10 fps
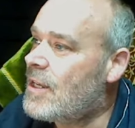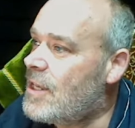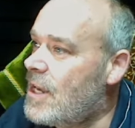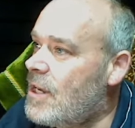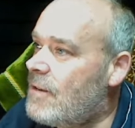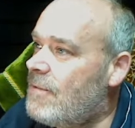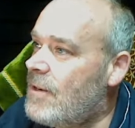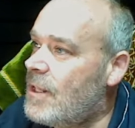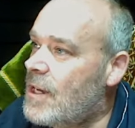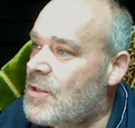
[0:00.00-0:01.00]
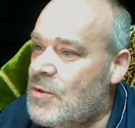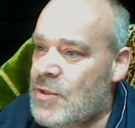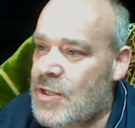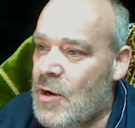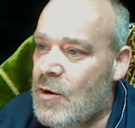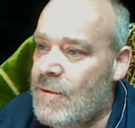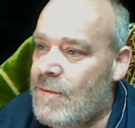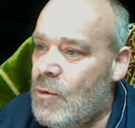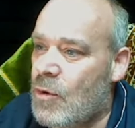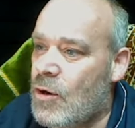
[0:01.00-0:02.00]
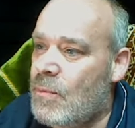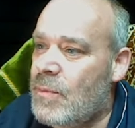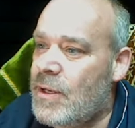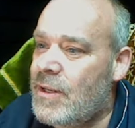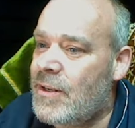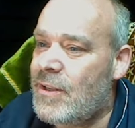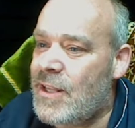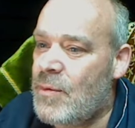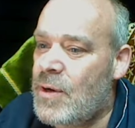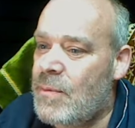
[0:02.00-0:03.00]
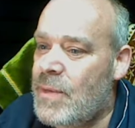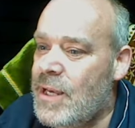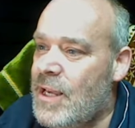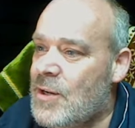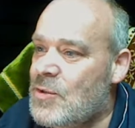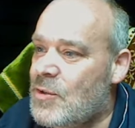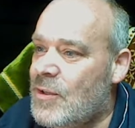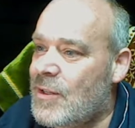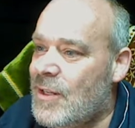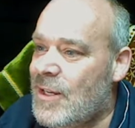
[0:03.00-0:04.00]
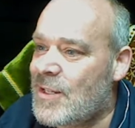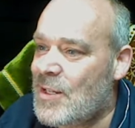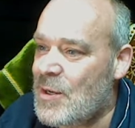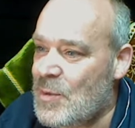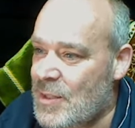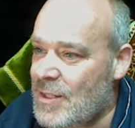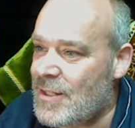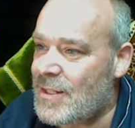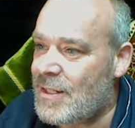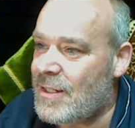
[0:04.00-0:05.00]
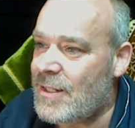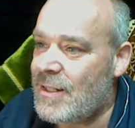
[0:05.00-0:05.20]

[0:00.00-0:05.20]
get you to feel extra sorry for them and they want to make extra excuses and